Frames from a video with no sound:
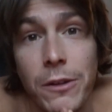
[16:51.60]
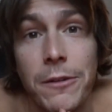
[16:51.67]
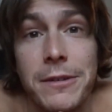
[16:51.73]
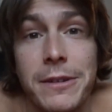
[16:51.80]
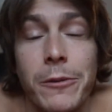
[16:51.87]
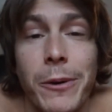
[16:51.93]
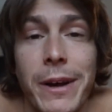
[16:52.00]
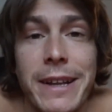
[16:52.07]
of
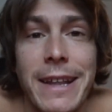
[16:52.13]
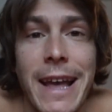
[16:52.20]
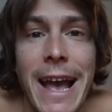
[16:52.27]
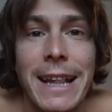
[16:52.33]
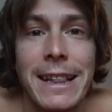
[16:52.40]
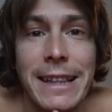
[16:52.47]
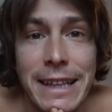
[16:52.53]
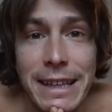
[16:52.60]
those great
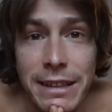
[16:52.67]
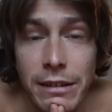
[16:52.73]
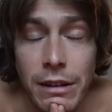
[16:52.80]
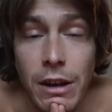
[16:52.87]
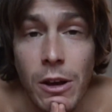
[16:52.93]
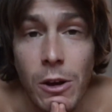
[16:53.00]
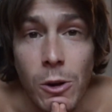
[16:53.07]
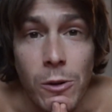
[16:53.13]
athletes
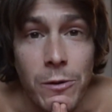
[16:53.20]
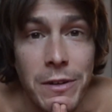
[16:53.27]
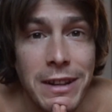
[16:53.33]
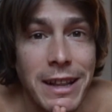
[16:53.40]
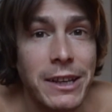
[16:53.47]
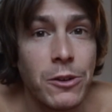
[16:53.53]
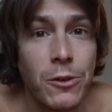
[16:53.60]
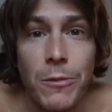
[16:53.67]
who feel
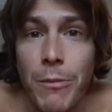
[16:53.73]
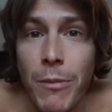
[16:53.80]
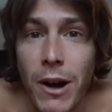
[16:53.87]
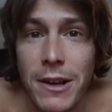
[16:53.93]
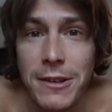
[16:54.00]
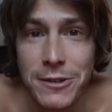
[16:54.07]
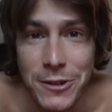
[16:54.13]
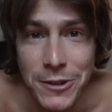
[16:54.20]
like you
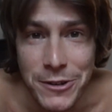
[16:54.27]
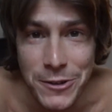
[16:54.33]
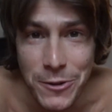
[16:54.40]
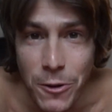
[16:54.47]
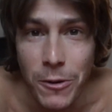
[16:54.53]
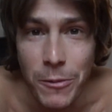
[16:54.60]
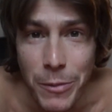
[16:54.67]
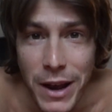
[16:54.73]
mastered
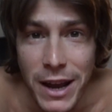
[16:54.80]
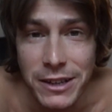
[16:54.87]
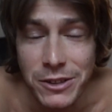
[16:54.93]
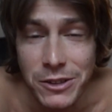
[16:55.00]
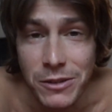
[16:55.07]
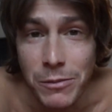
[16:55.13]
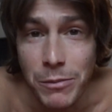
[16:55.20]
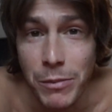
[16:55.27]
your
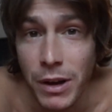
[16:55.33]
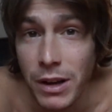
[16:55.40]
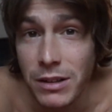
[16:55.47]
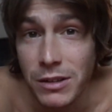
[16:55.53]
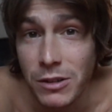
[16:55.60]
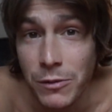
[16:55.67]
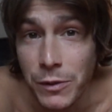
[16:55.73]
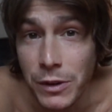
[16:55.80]
passion, but
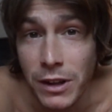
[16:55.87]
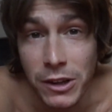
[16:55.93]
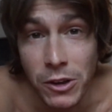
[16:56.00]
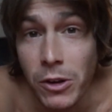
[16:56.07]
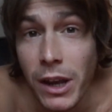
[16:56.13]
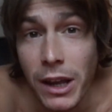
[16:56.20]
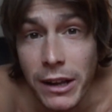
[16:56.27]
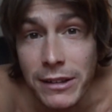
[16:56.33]
you feel like
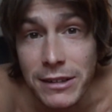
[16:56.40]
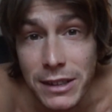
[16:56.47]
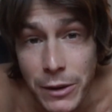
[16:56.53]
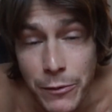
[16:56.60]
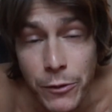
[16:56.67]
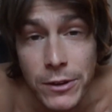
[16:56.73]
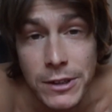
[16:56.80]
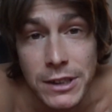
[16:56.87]
you're getting
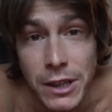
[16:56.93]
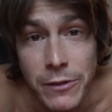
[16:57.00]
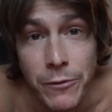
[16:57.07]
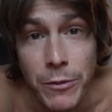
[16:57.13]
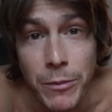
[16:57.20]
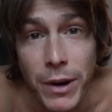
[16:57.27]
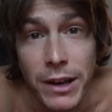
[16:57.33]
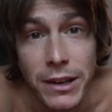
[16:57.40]
stiffer and
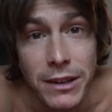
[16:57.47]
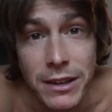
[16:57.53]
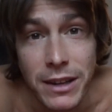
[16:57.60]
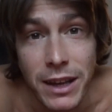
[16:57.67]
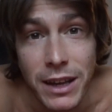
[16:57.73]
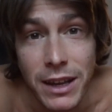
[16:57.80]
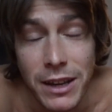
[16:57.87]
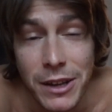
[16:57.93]
stiffer by the
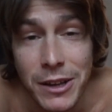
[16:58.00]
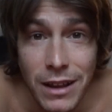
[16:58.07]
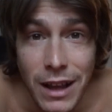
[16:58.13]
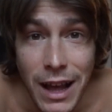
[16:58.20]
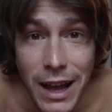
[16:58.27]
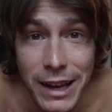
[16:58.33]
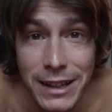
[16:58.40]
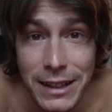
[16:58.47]
day,
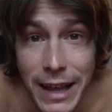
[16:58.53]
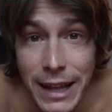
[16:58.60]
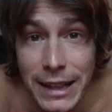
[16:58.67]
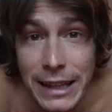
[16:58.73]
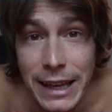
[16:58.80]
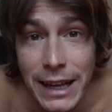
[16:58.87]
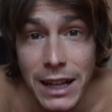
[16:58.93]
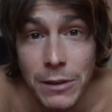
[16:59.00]
I
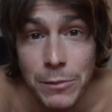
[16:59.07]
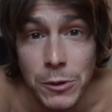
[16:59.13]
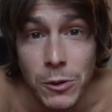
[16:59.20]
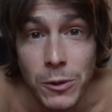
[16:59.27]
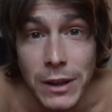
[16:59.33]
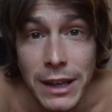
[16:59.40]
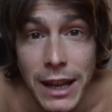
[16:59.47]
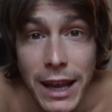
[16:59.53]
gladly help
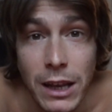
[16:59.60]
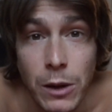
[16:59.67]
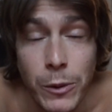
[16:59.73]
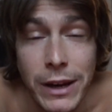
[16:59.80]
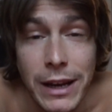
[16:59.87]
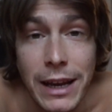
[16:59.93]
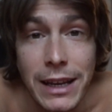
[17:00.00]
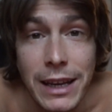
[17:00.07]
you in any
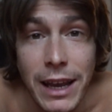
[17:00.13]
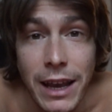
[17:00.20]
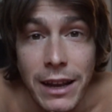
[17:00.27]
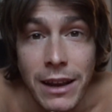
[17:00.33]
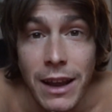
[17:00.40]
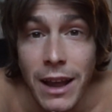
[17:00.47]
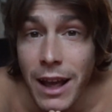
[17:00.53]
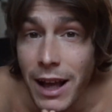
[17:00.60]
way I
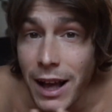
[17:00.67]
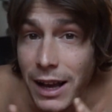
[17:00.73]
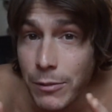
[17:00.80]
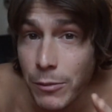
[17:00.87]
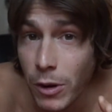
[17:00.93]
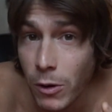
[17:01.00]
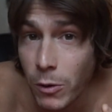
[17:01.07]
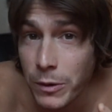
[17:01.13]
can.
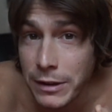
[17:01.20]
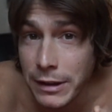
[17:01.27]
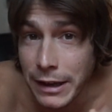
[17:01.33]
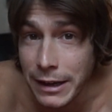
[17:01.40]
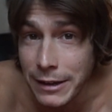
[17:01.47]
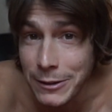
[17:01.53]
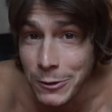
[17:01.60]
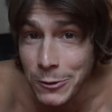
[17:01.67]
I'm always
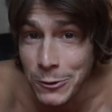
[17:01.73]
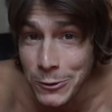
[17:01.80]
here to